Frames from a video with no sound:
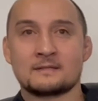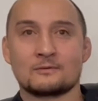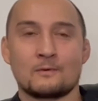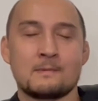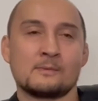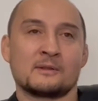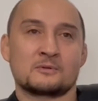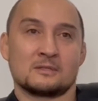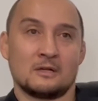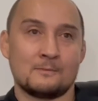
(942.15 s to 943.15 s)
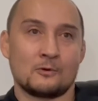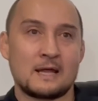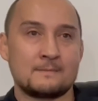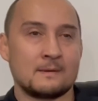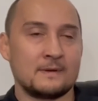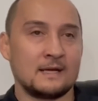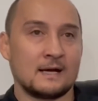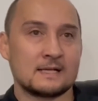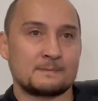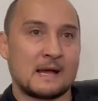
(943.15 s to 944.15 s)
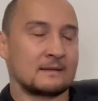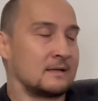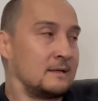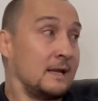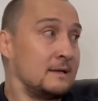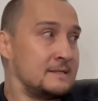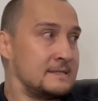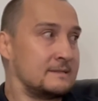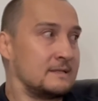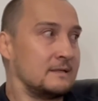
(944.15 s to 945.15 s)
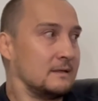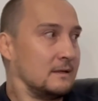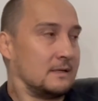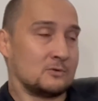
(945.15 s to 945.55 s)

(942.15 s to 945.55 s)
So remember, there was a lot more MMA guys back then in ADCC.